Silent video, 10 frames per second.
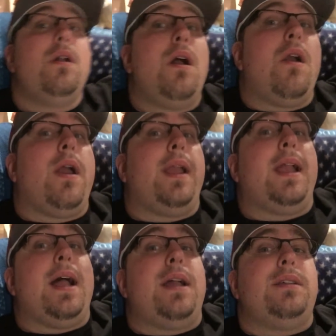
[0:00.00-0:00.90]
Alright
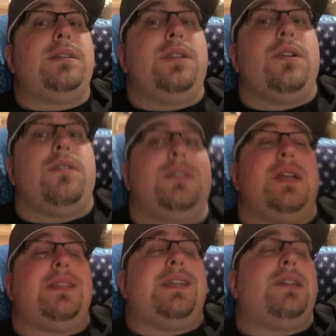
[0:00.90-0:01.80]
guys and girls
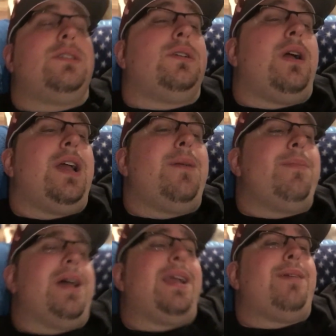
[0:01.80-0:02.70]
out there, so I am
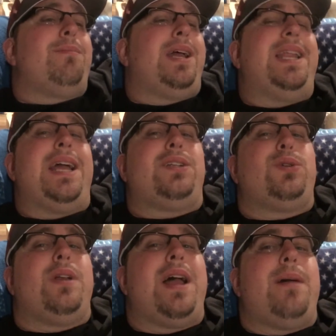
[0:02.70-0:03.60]
back in my
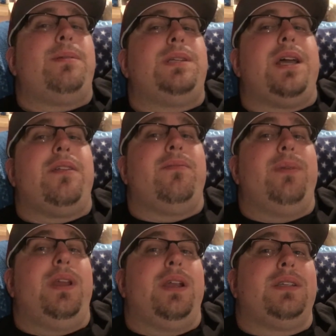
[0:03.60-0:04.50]
natural habitat of
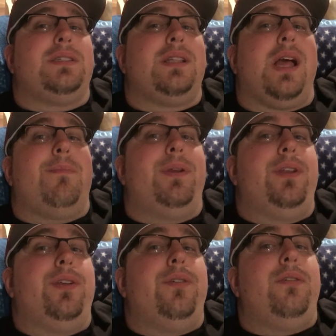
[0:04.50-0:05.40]
being a sloppy
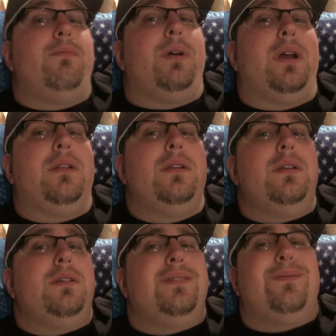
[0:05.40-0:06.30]
dude, but
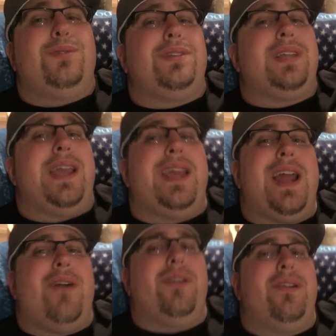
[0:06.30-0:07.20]
we're just hanging
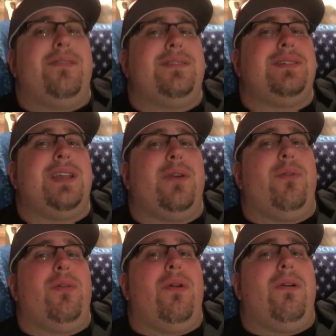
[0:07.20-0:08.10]
out here. This is like
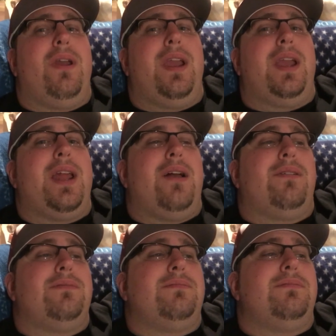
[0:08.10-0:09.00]
we're all hanging
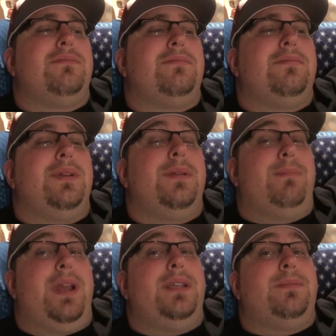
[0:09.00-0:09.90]
out in a
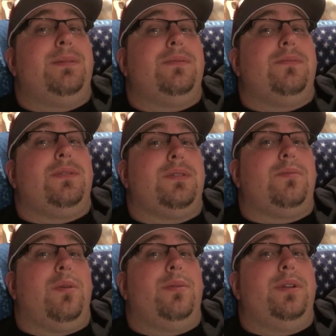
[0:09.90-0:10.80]
basement. This is
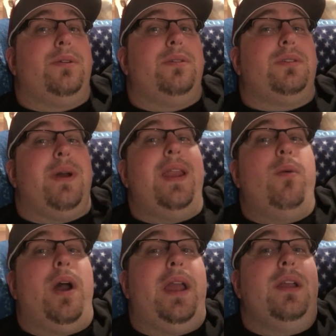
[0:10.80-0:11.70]
what we're doing. So
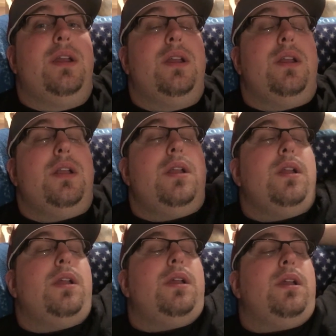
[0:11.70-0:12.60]
anyway,
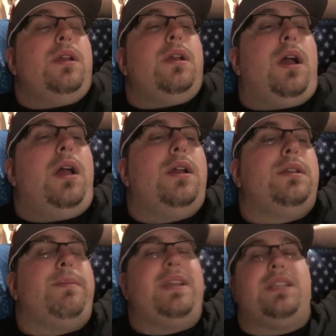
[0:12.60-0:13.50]

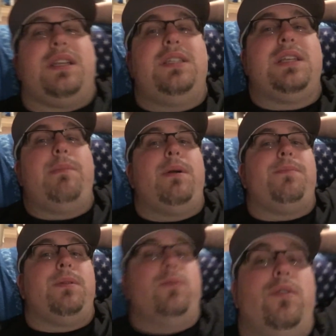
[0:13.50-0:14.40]
so basically sum
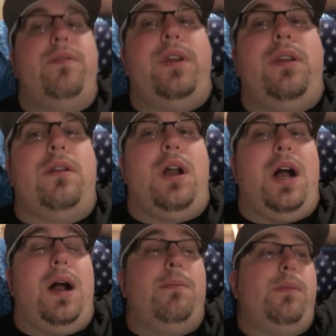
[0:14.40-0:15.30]
up the movie.
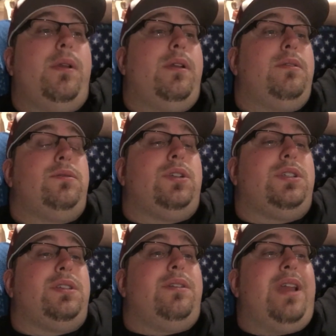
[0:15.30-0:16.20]
Um,
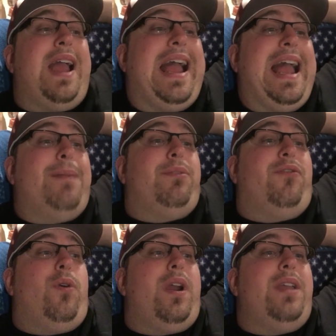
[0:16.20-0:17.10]
just uh,
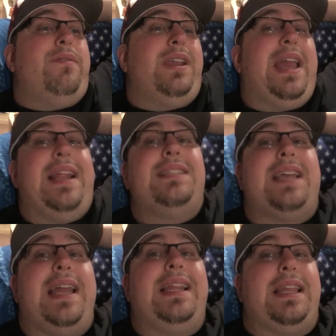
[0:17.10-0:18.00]
before I even get into
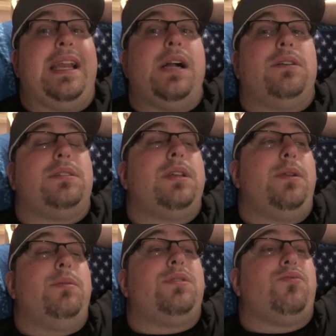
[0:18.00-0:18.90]
anything else, it
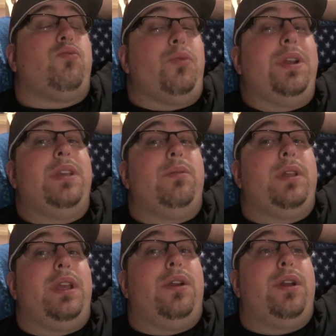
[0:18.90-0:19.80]
was really,
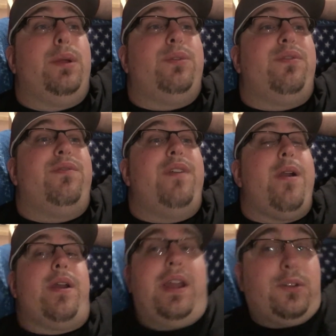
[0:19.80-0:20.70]
really good. It was
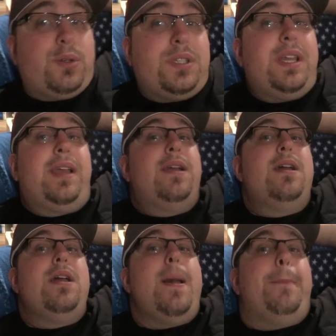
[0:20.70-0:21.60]
very interesting,
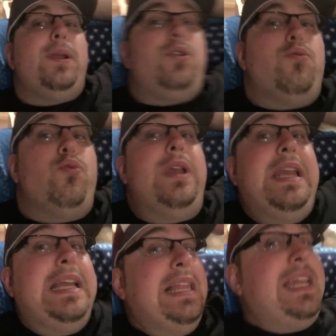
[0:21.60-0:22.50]
but you
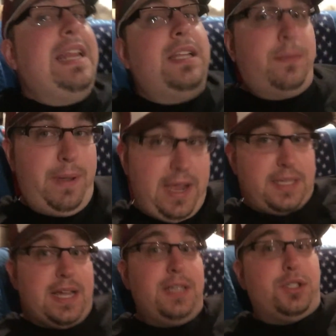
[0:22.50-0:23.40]
really need to pay
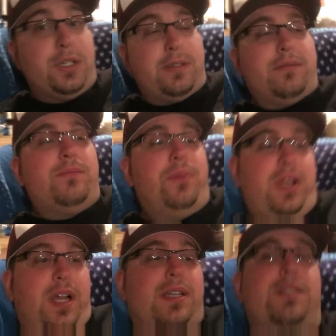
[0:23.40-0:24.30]
attention
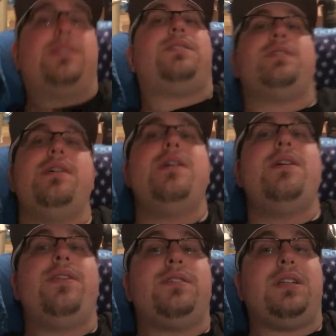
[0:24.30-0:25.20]
because
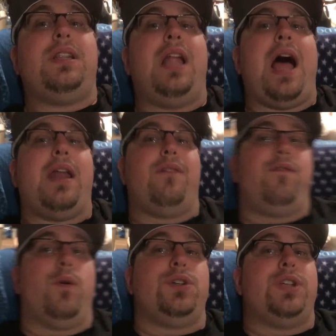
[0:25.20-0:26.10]
there's a lot of
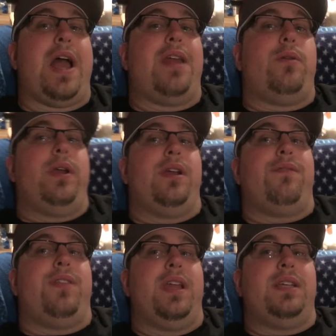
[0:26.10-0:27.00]
foreshadowing of
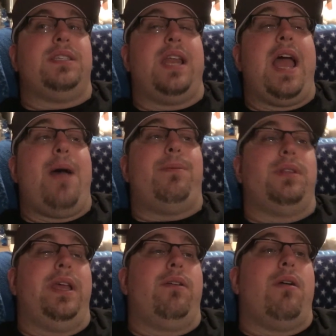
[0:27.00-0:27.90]
things that happen
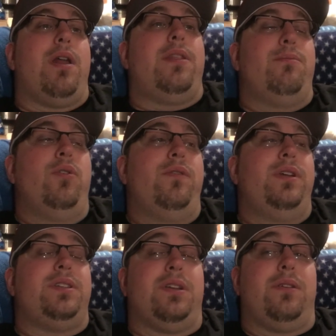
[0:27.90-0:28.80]
later on in the
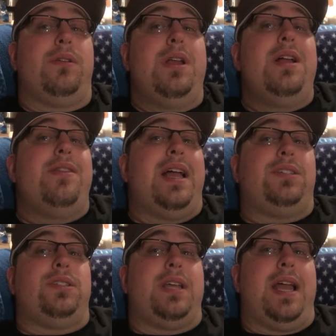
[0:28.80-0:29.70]
movies, though. That's
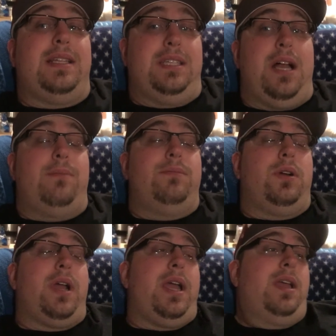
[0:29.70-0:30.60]
just a heads up,
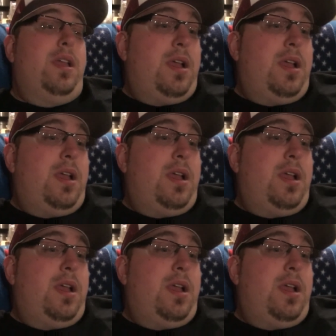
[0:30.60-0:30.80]
okay?